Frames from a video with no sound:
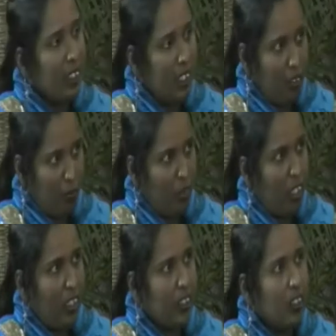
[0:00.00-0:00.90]
need for
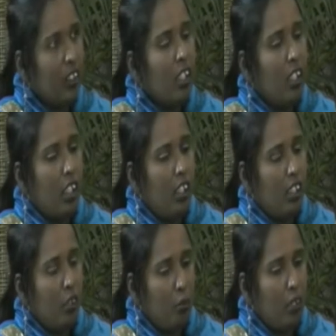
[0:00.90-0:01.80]
us.
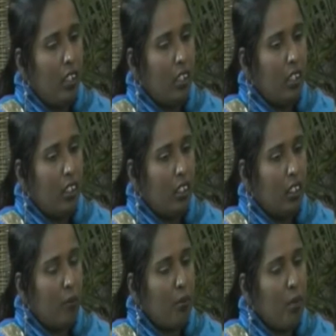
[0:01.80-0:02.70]
And when
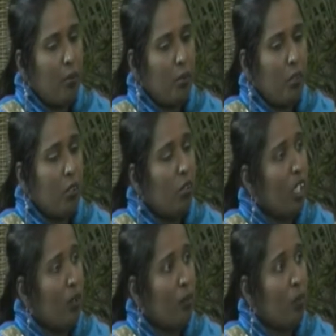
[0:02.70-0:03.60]
sometimes we don't
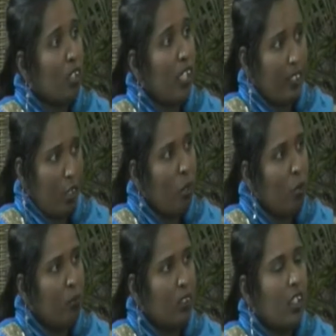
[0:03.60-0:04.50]
have water at
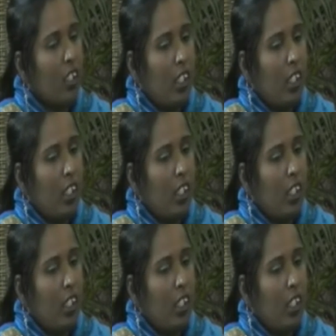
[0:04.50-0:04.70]
homes,